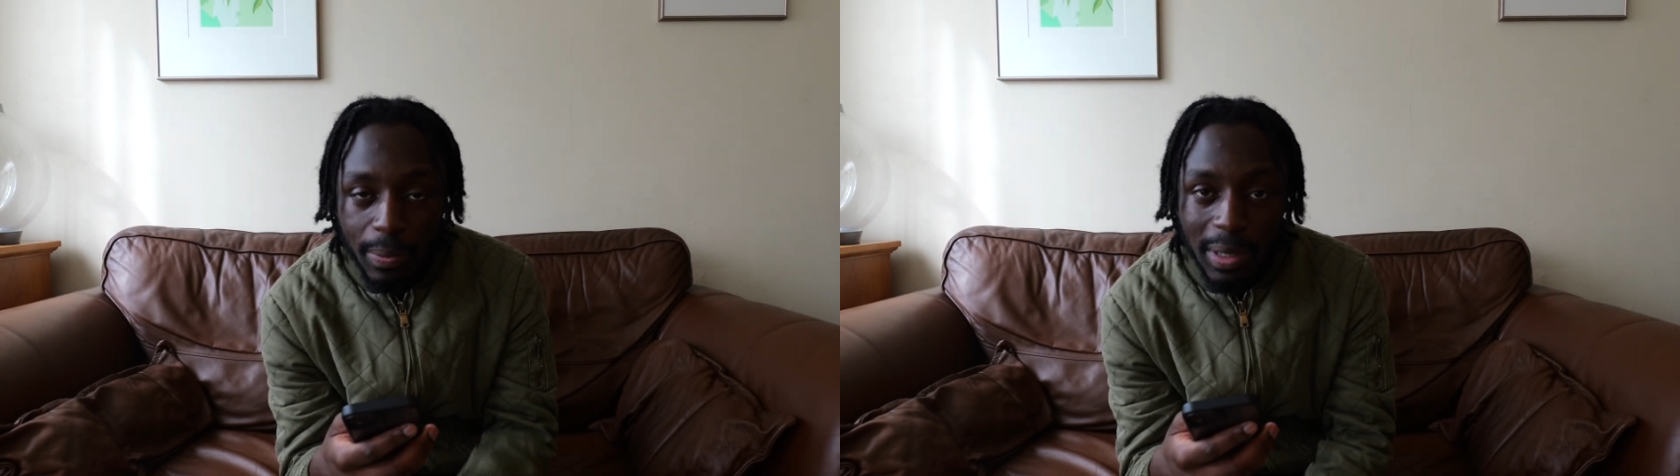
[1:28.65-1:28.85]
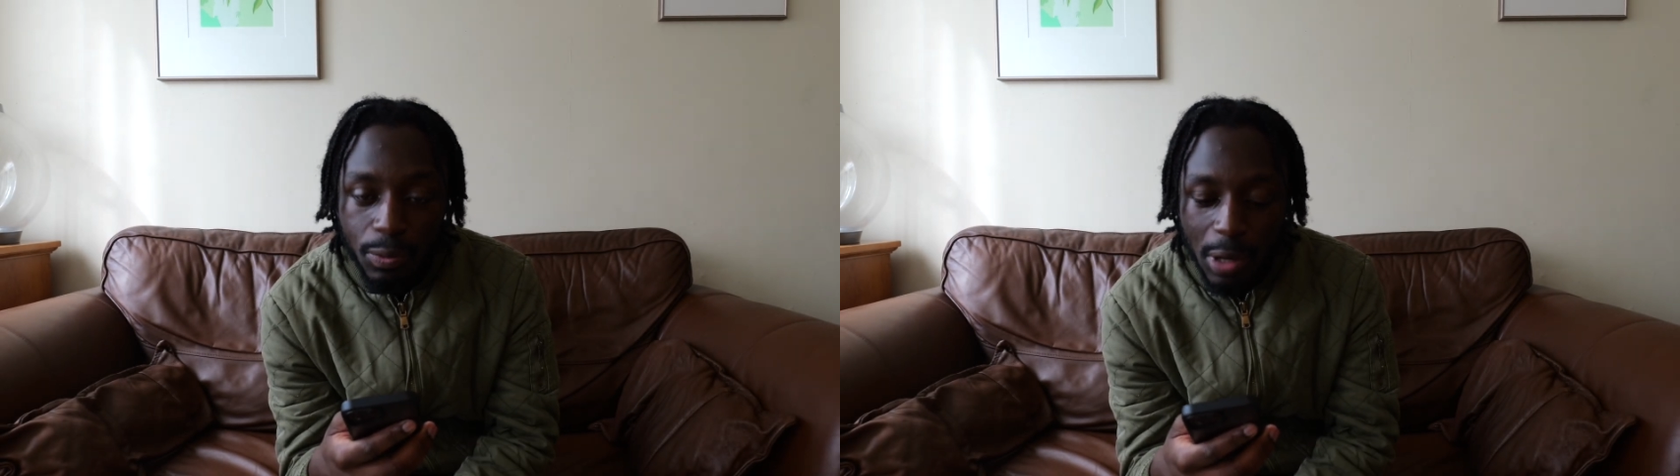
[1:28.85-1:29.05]

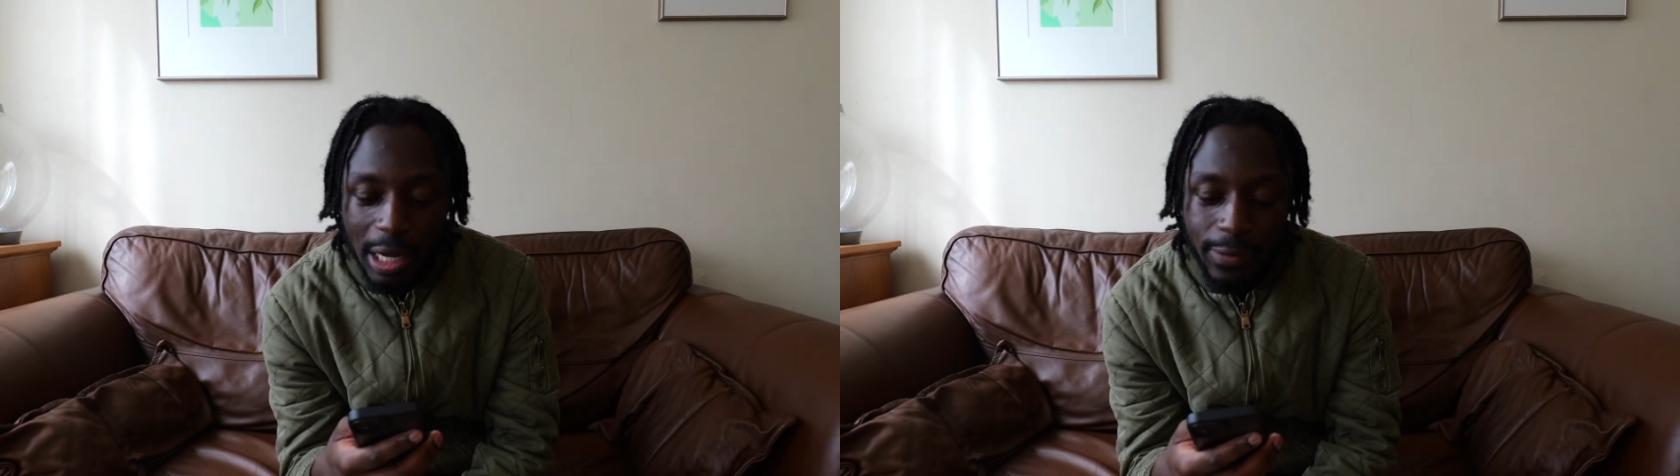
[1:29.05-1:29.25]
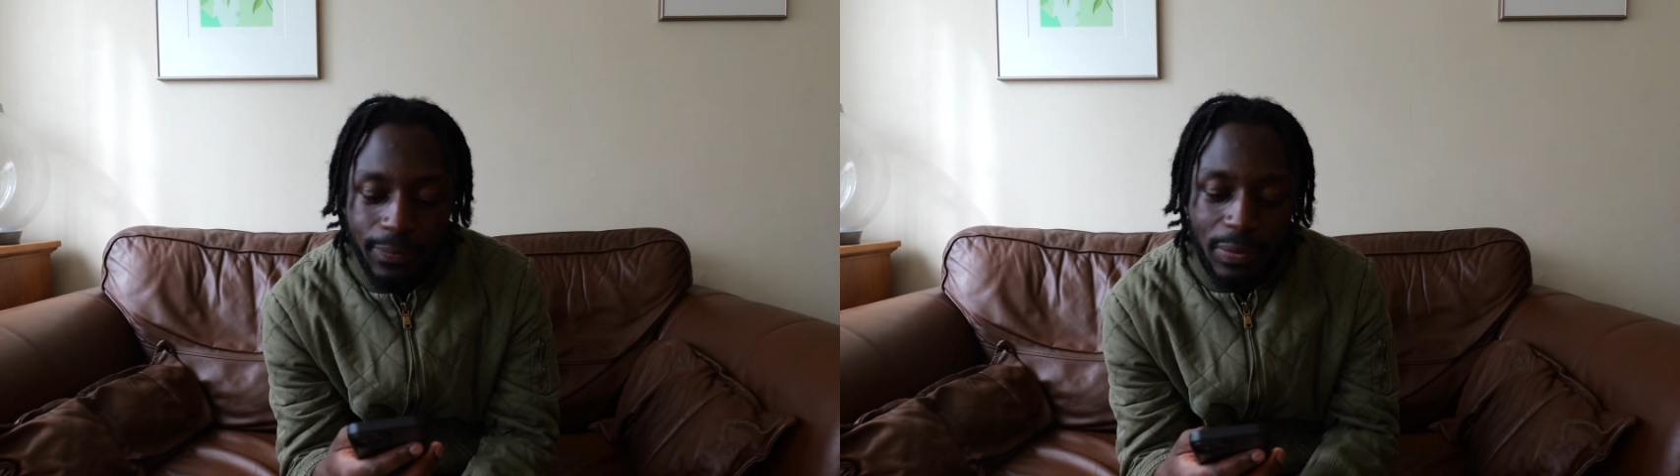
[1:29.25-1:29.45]

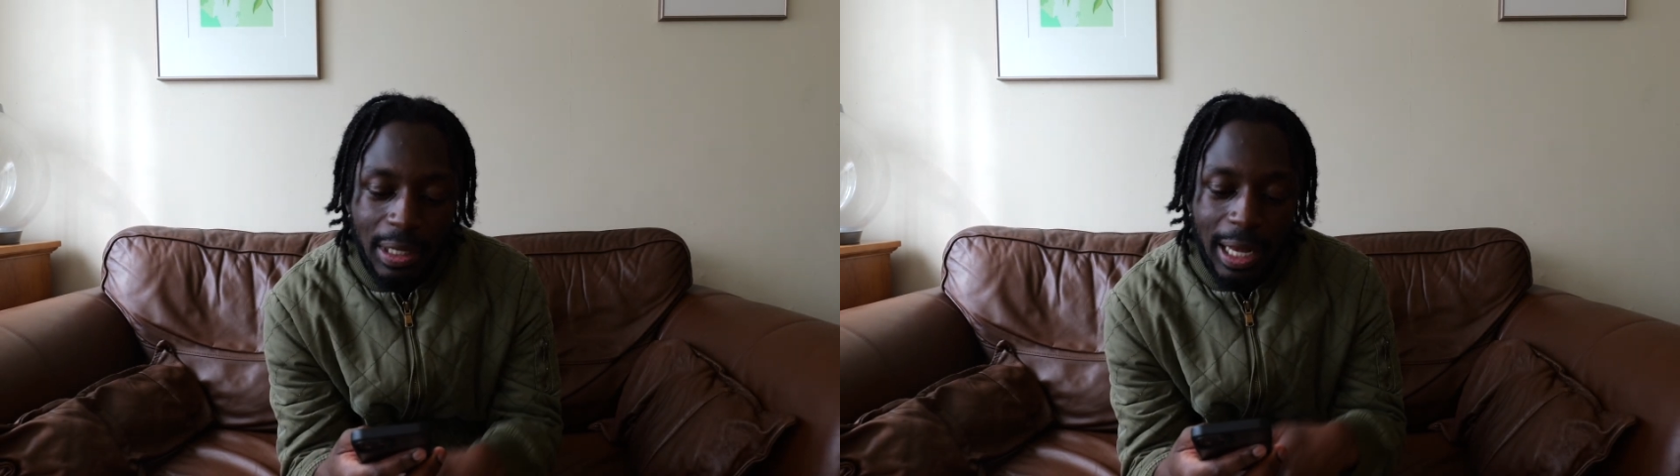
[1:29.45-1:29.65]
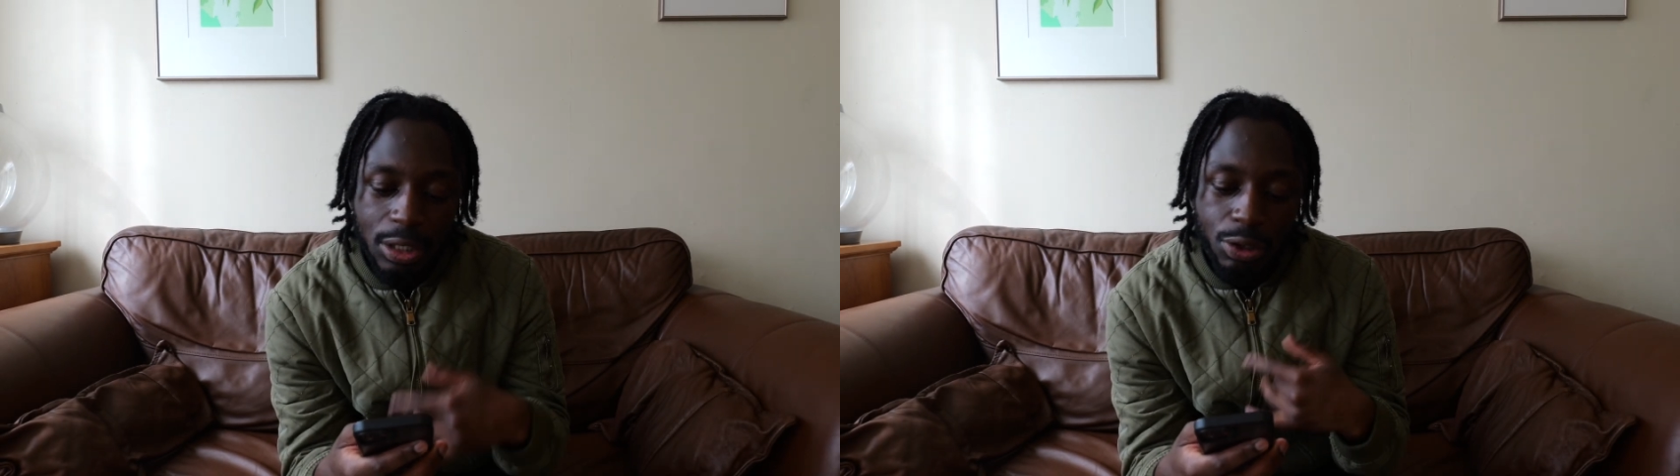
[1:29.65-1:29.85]
midwife
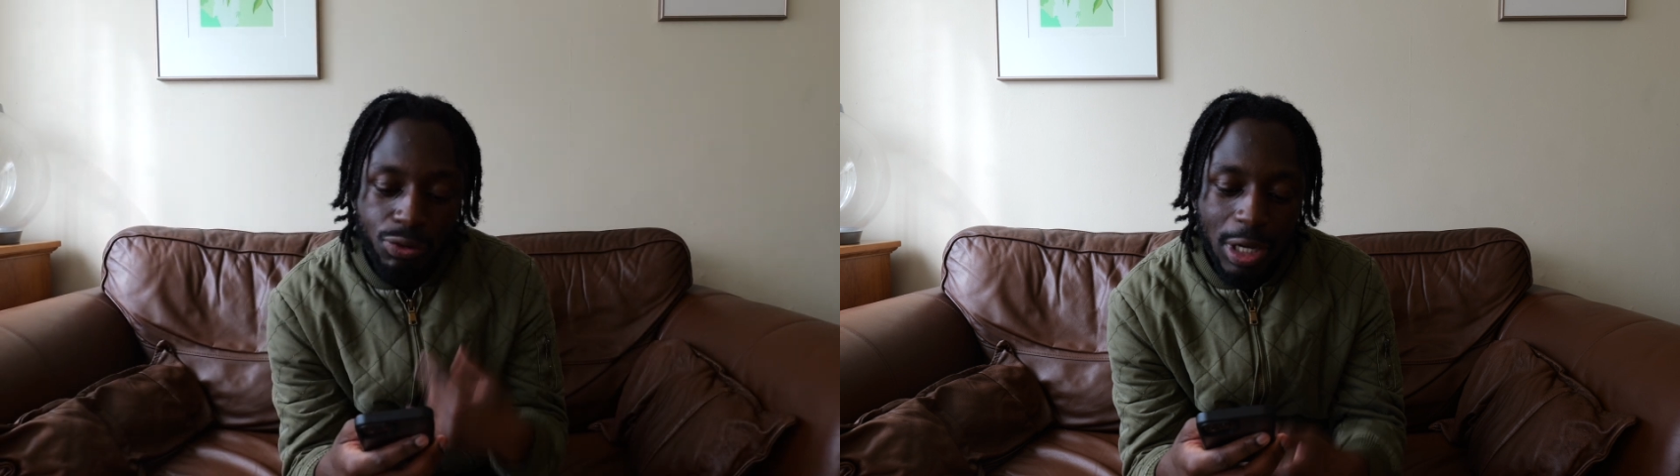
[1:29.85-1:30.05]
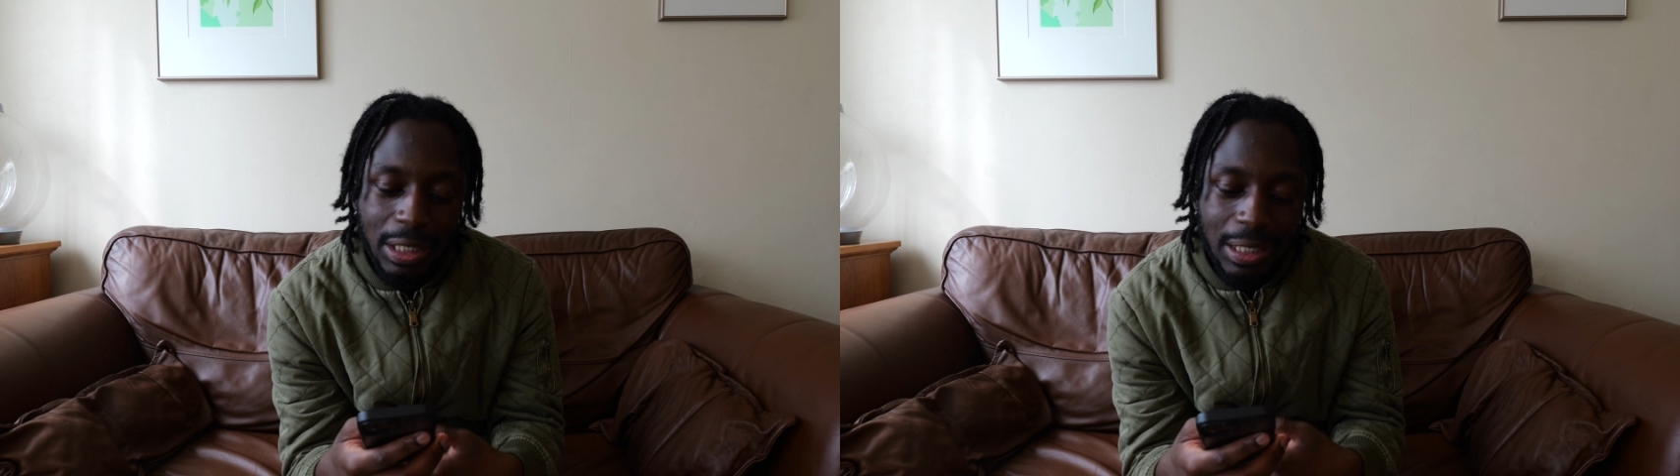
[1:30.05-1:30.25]
has
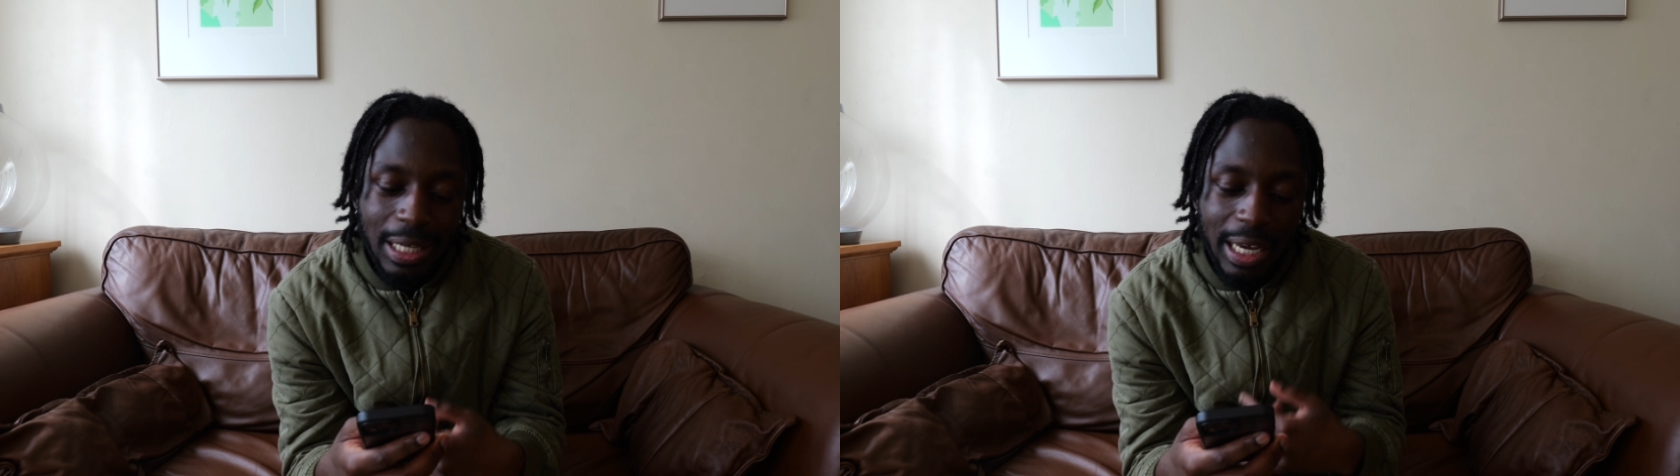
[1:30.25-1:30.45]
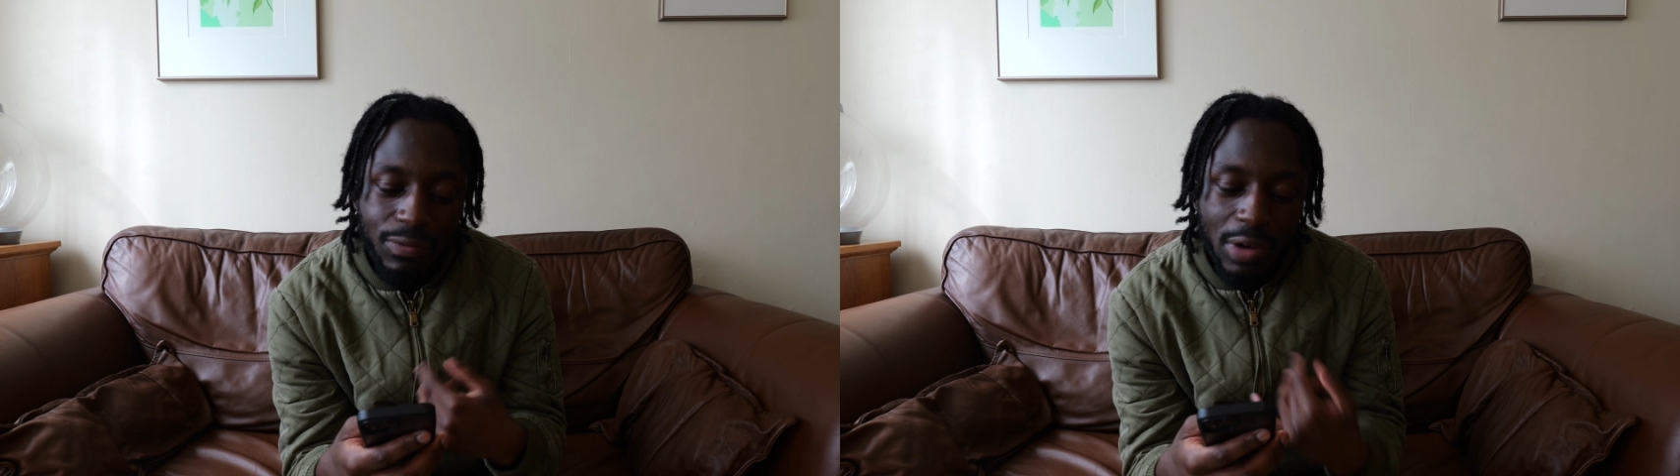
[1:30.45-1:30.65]
created a